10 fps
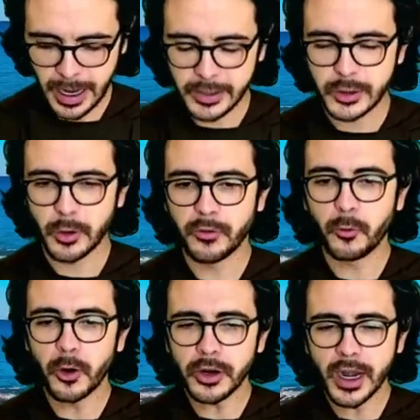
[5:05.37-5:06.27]
And so if
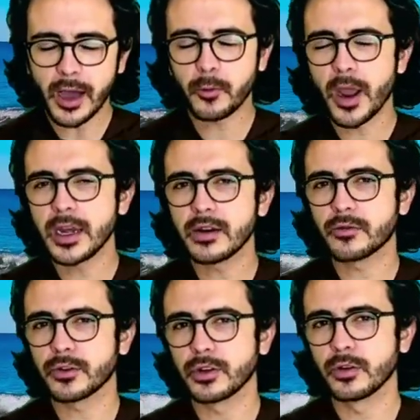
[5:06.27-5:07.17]
we're not waiting
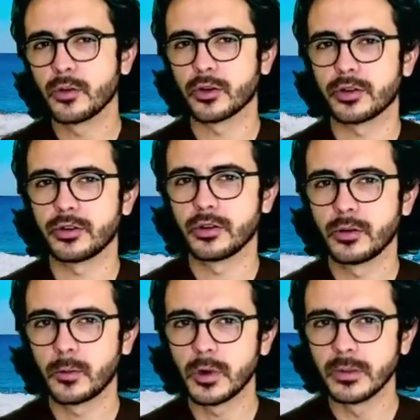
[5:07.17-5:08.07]
for the Lord,
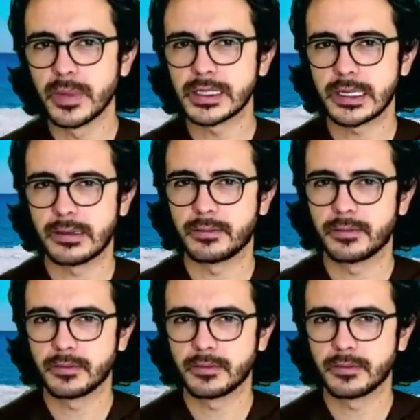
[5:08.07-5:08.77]
we'll miss him.